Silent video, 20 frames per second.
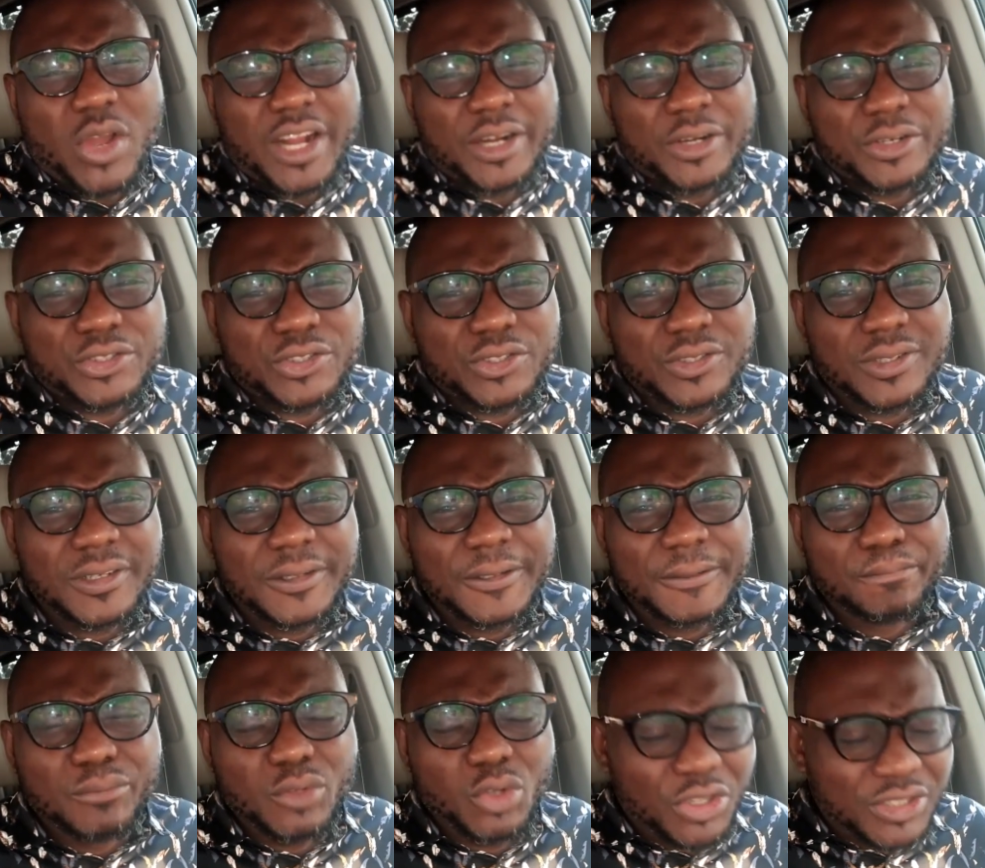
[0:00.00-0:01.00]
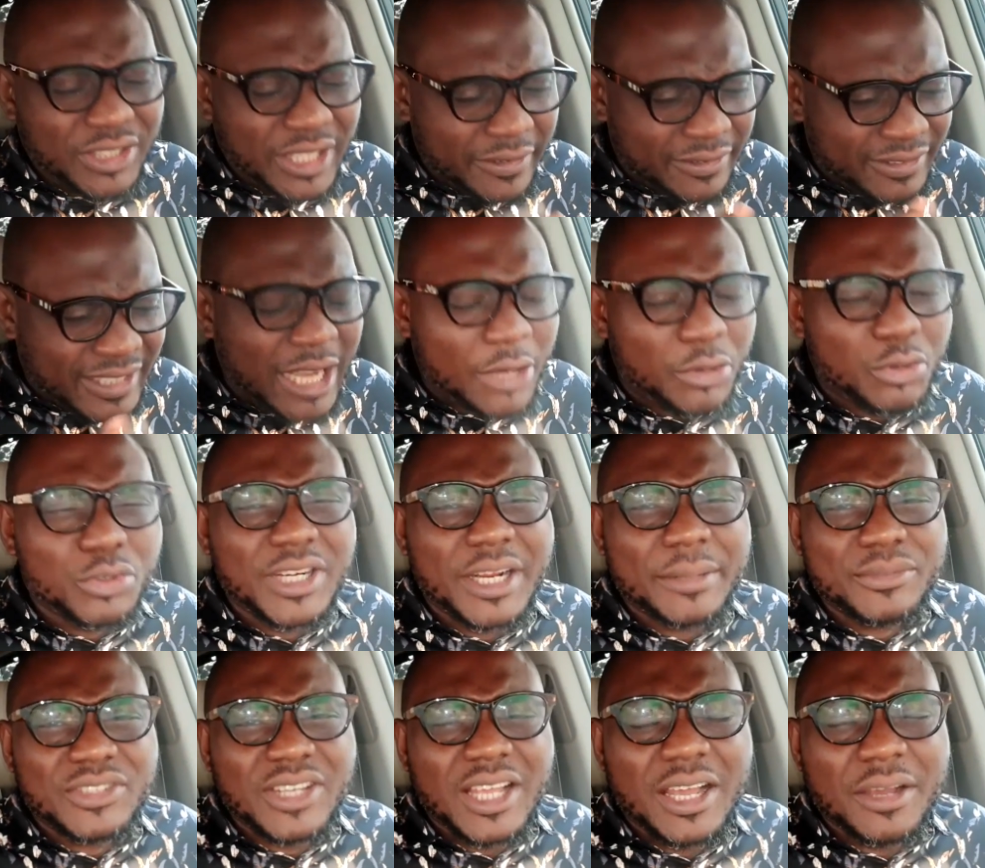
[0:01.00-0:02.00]
well because they recycle
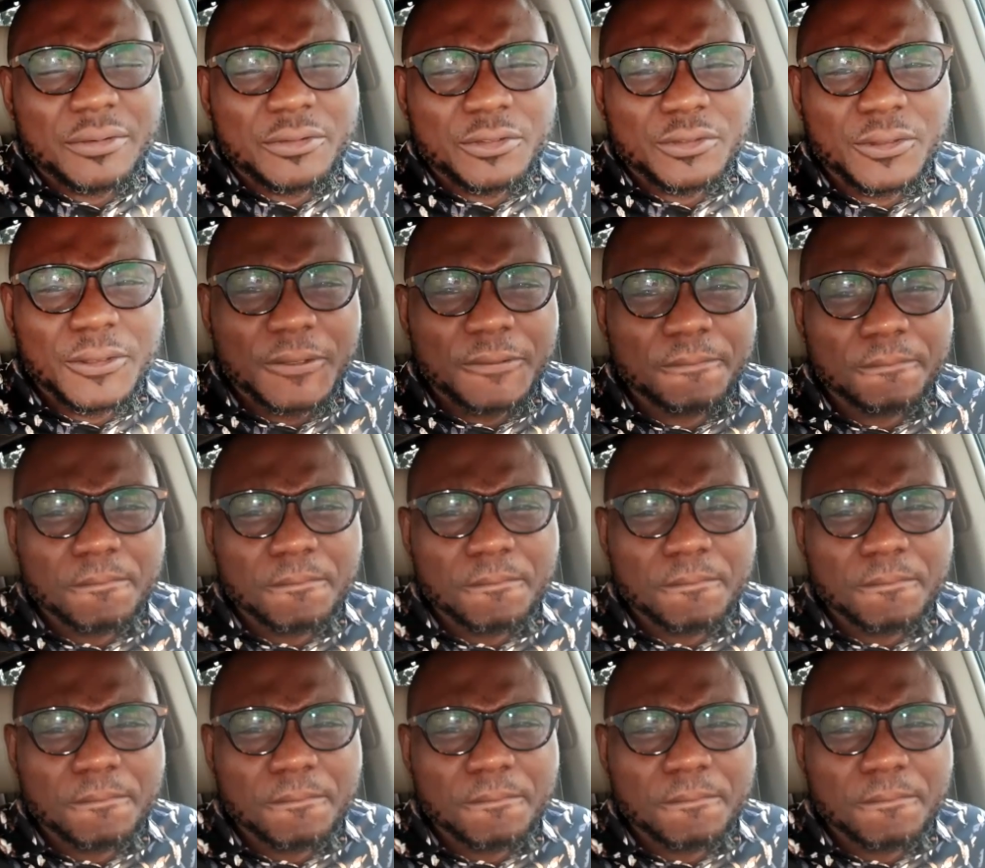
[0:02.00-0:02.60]
themselves.